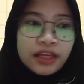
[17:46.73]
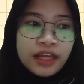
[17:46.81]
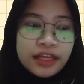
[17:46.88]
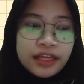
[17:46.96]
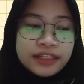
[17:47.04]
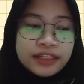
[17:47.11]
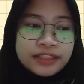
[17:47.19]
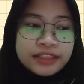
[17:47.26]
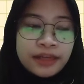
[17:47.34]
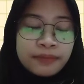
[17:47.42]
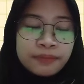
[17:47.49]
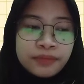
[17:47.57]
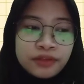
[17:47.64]
And the
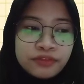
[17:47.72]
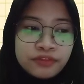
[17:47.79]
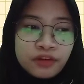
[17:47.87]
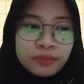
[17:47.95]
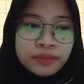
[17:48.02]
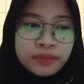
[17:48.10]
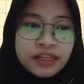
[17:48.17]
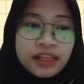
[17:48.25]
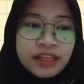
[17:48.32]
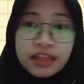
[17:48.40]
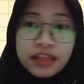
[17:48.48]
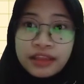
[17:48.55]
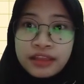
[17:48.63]
example from the
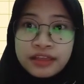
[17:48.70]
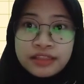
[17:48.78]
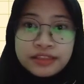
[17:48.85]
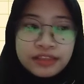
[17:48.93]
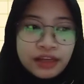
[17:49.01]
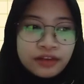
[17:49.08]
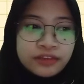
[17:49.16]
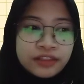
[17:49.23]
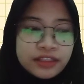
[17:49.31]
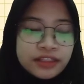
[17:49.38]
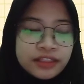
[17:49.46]
sound,